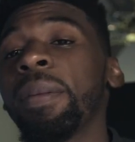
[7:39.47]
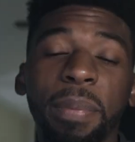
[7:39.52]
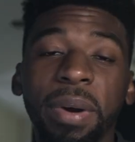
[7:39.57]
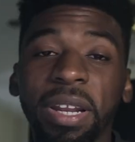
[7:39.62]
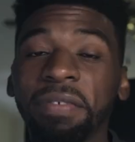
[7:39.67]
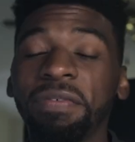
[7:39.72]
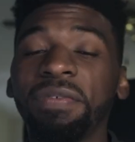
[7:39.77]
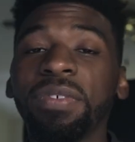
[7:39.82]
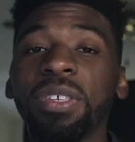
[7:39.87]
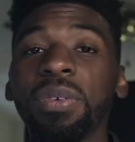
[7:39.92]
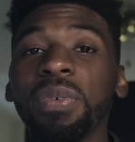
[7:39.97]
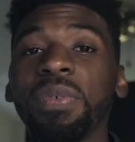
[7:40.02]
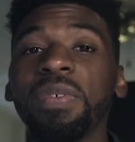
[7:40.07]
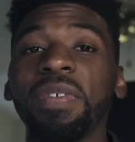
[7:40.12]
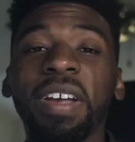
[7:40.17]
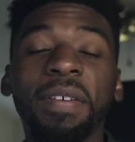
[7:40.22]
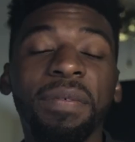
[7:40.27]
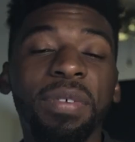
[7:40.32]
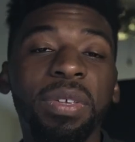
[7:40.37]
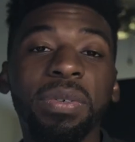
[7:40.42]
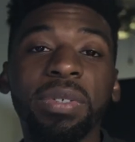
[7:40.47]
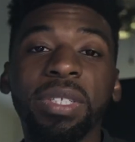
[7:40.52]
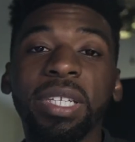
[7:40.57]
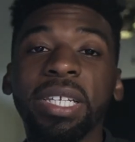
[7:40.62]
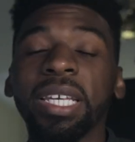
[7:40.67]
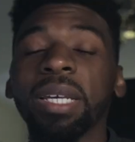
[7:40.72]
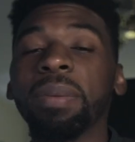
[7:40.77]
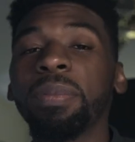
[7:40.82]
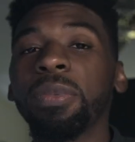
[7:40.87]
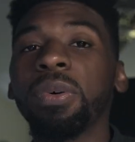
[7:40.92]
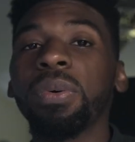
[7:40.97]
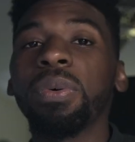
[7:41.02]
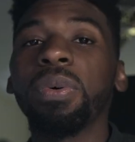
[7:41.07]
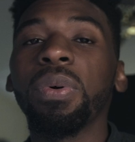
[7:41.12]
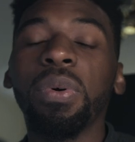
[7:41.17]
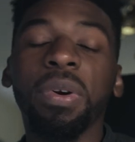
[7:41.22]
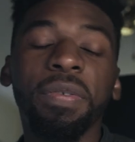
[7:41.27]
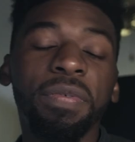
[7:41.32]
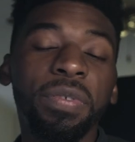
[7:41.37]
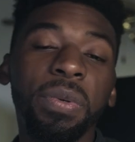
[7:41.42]
But if you have ever used the gimbal,
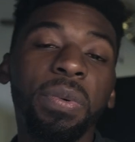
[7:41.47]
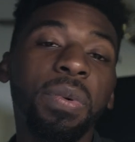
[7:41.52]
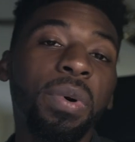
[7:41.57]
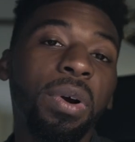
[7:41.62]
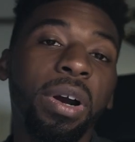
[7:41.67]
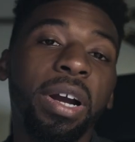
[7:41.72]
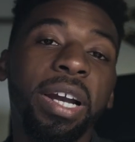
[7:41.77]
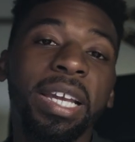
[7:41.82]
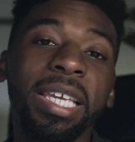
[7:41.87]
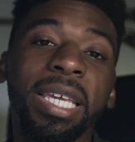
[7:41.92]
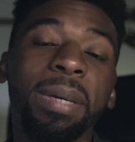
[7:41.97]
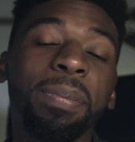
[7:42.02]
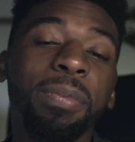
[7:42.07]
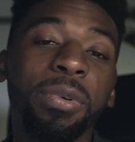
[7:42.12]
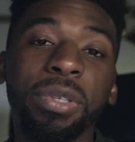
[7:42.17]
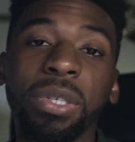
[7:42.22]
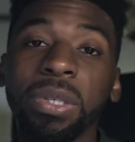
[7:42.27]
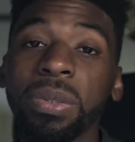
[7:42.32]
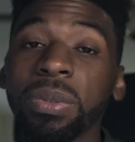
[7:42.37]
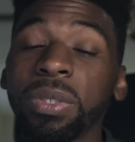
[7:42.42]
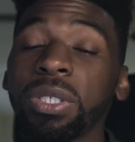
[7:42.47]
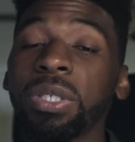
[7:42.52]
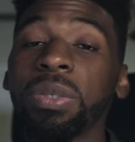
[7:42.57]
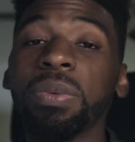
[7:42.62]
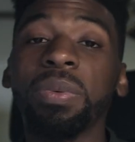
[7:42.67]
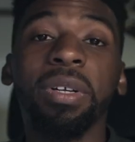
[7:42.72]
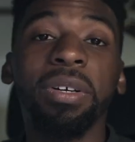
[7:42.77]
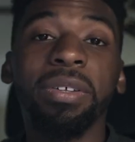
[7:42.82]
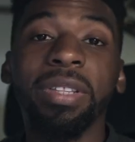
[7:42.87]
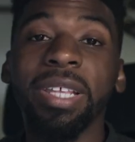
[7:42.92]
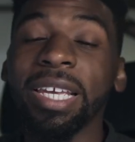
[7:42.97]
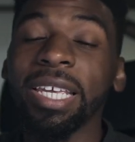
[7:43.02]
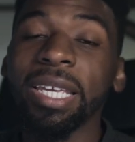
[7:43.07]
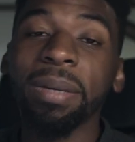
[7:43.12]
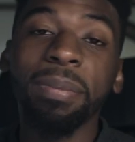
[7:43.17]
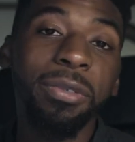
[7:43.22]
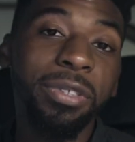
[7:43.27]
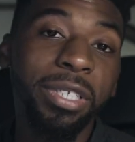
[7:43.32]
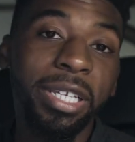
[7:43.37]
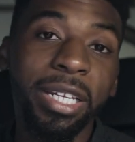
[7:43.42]
or if you are a gimbal user, you know that
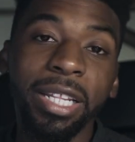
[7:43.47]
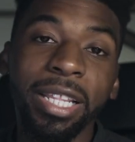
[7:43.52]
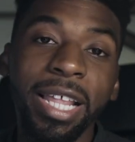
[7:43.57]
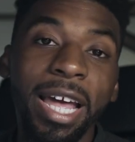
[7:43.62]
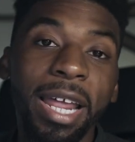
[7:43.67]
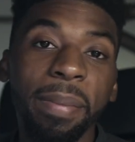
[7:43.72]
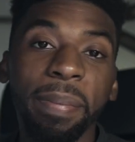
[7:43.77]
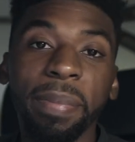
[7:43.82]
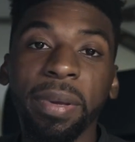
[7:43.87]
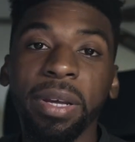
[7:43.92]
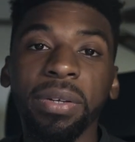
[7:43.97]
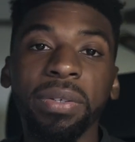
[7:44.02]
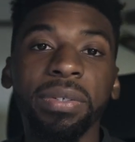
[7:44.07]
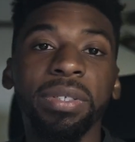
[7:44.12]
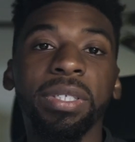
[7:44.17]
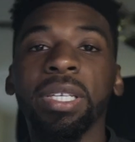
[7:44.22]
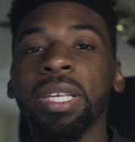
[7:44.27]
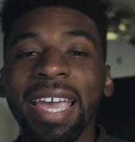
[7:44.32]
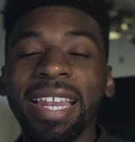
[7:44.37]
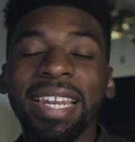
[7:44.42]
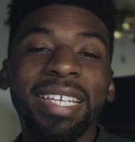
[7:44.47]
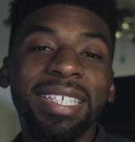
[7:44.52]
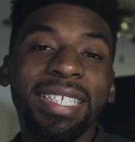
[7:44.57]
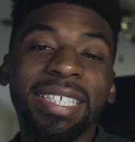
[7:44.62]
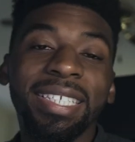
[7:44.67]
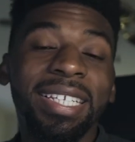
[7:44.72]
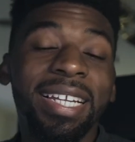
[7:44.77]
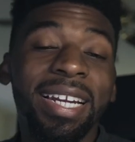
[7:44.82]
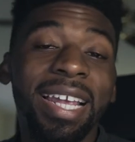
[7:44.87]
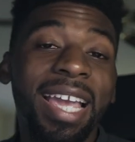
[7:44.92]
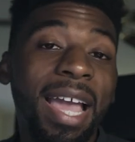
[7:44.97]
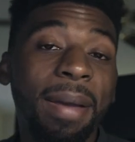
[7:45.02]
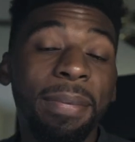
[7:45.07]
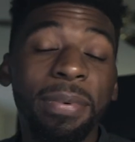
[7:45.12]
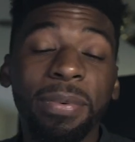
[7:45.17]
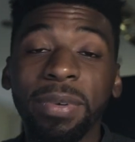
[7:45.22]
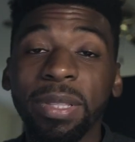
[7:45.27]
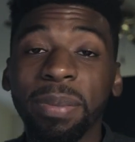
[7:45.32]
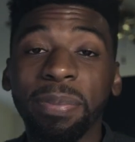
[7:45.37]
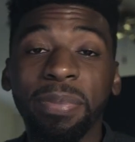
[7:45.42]
gimbals get a lot of bounce, and this is going to
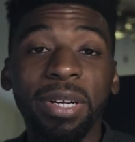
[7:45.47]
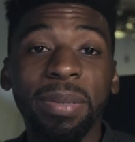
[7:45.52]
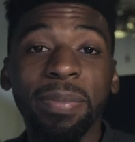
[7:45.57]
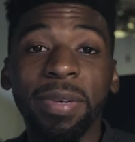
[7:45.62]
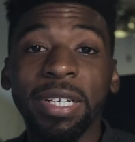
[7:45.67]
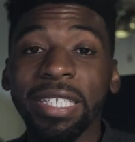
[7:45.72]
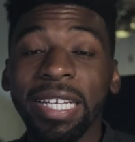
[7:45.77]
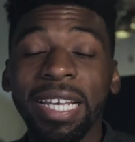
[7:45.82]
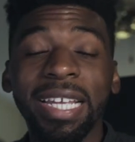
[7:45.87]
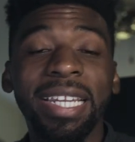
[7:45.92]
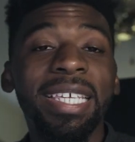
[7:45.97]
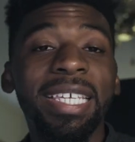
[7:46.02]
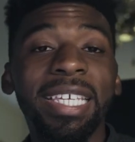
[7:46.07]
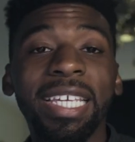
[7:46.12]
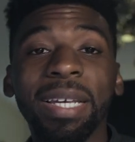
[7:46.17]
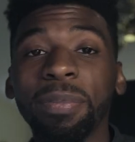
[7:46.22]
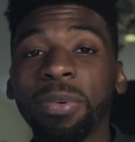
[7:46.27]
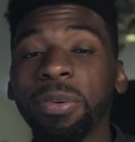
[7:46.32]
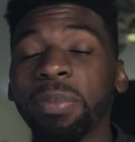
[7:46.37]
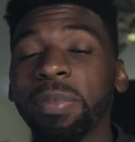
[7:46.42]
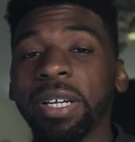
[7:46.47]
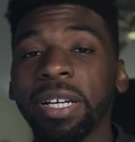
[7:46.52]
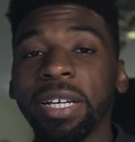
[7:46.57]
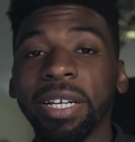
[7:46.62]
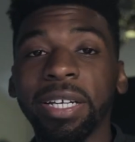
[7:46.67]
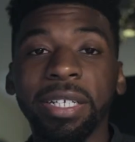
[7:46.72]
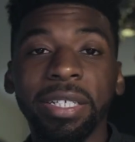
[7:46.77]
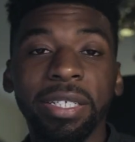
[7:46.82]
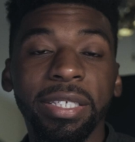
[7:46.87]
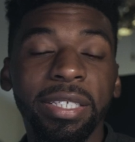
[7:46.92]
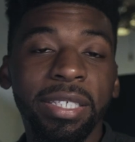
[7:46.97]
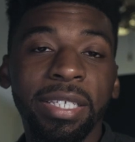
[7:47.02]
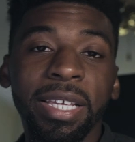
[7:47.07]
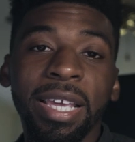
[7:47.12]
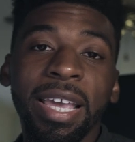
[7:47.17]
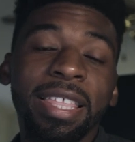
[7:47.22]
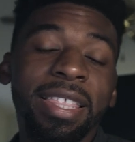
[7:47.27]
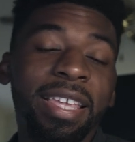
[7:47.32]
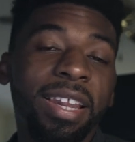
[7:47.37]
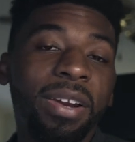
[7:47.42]
happen with pretty much any gimbal because
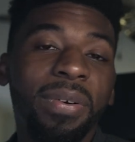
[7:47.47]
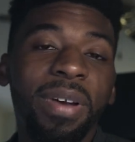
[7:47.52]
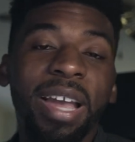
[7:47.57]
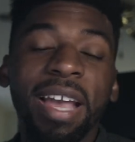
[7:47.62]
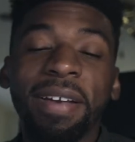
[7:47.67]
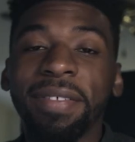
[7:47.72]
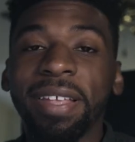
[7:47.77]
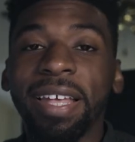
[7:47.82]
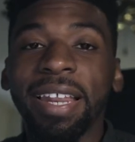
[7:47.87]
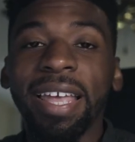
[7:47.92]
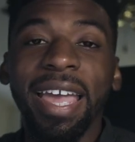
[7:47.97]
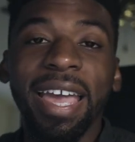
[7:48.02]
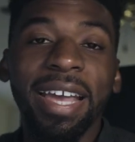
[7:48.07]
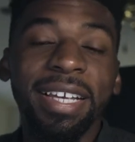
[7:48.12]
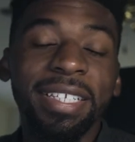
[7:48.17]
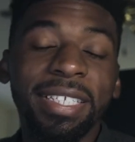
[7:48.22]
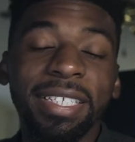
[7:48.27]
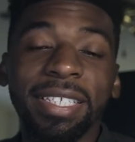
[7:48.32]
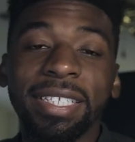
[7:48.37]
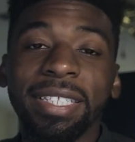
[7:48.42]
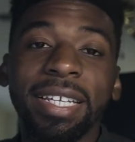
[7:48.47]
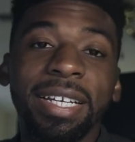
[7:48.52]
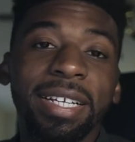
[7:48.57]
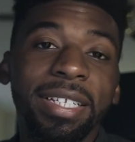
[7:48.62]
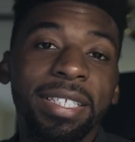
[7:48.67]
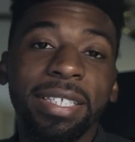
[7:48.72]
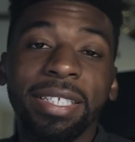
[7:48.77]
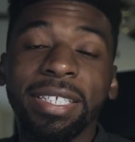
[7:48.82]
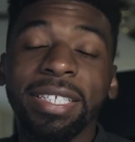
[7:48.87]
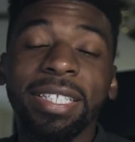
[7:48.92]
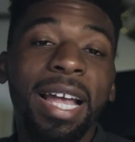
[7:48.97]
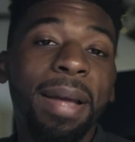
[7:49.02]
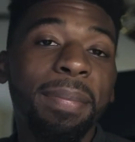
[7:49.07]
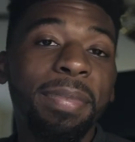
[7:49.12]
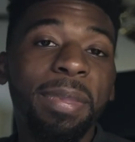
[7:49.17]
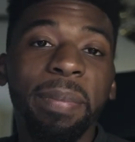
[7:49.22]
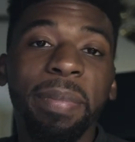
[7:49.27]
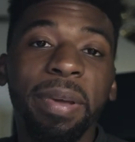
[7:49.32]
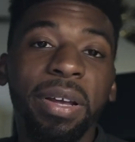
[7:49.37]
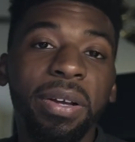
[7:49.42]
they don't have that axis there to
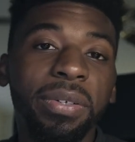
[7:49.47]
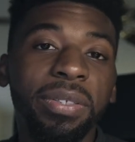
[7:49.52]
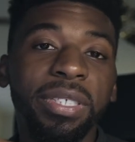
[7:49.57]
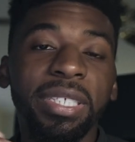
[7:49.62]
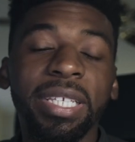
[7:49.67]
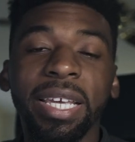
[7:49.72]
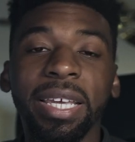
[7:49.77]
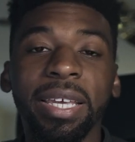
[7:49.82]
stop the bounce.